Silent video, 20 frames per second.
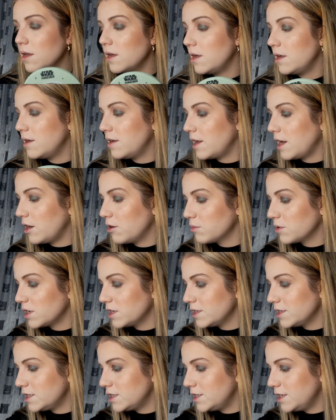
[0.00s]
And now I'm going
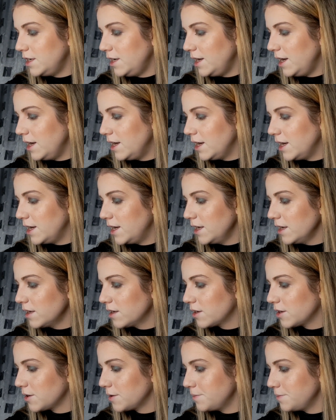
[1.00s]
to
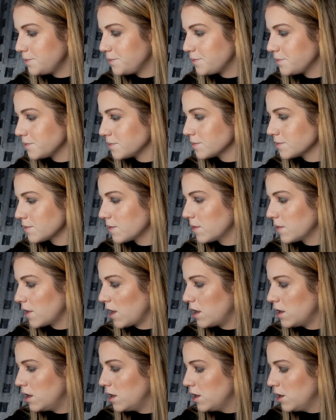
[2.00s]
take,
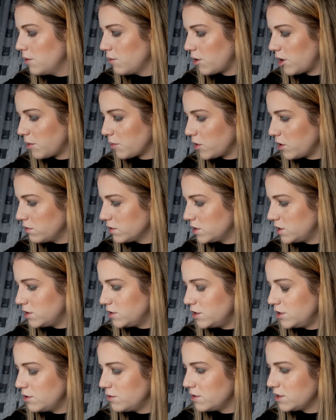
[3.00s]
what I'm going to
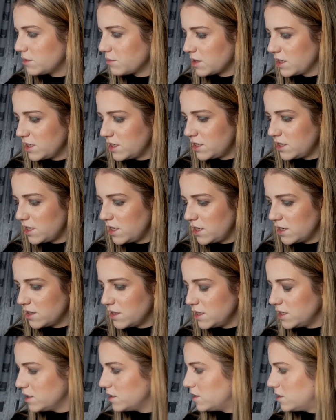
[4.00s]
do is I'm going to take
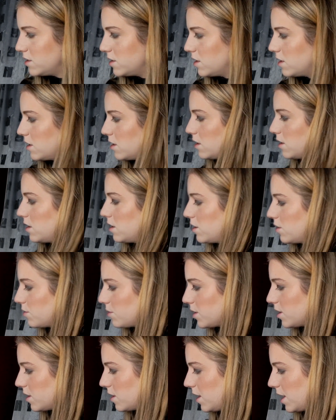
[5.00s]
this
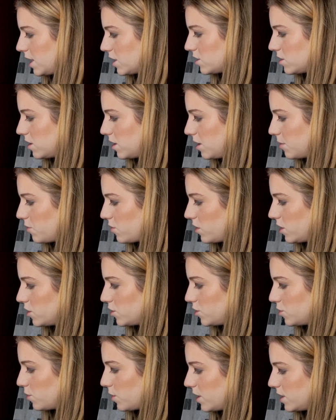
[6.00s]
lower lash line
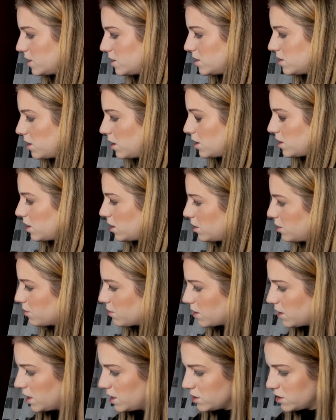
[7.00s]
brush. Well, it's not a
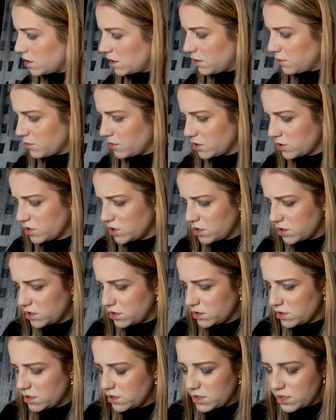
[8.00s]
lower lash line brush.
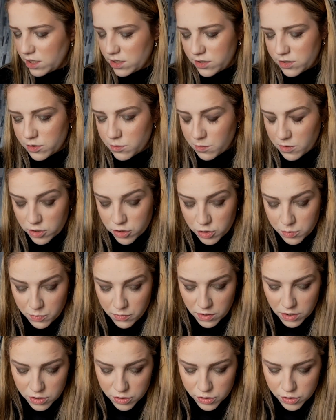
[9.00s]
It's a smudge
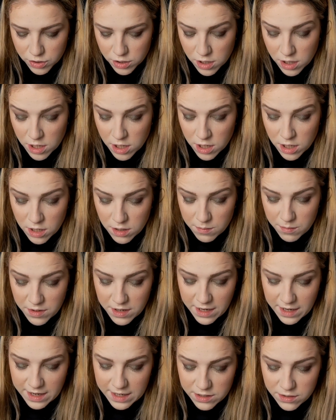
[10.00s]
brush,
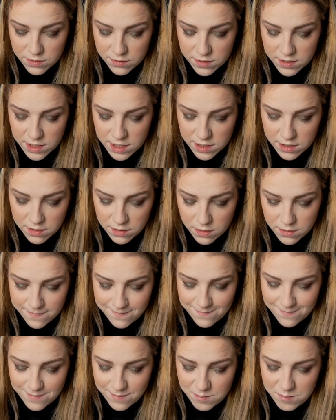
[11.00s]
but I use it
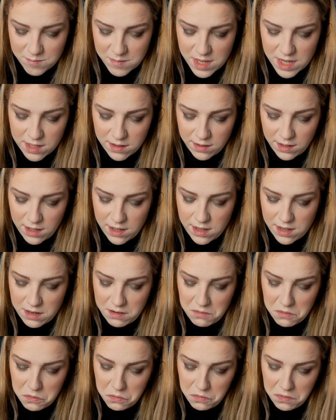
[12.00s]
mainly
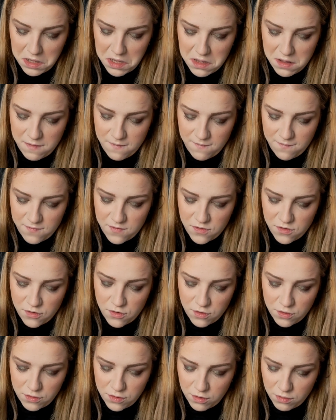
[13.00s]
and only
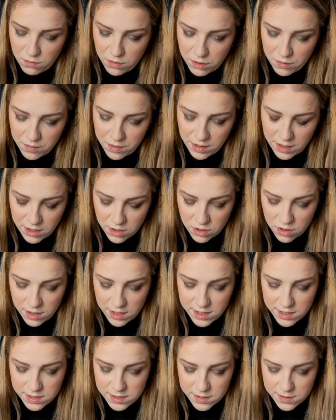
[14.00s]
to do lower lash
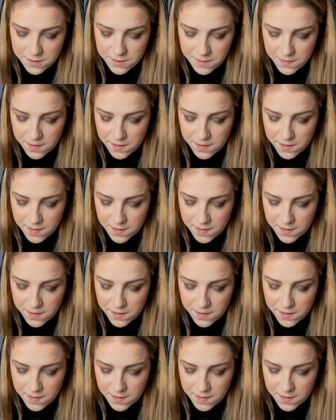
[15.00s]
lines.